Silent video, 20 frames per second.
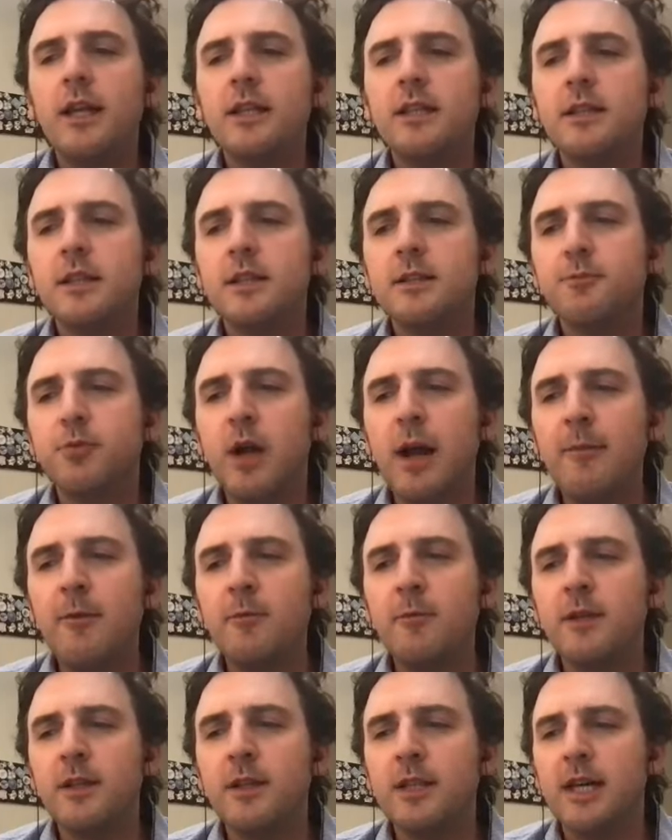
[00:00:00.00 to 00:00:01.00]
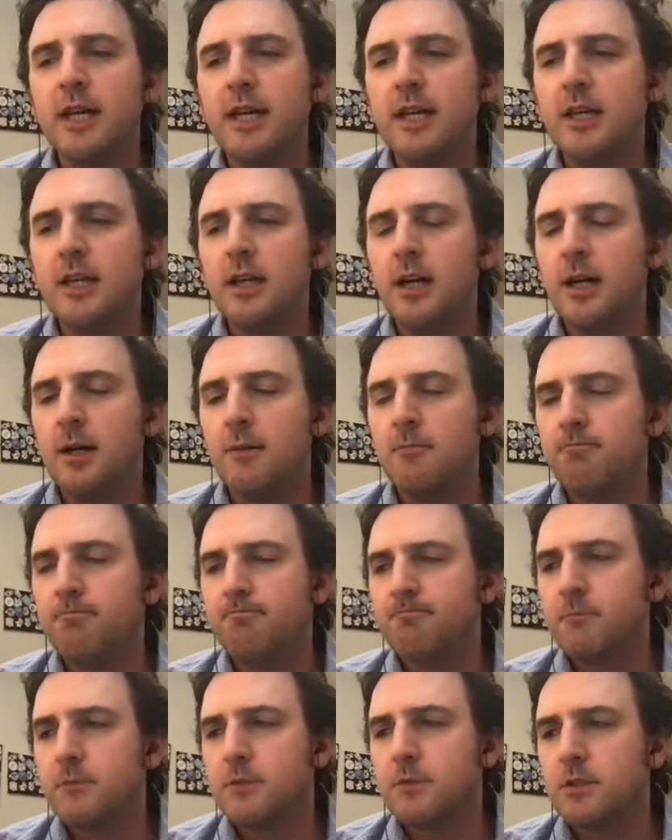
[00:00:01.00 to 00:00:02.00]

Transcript: and it, it's probably like, um,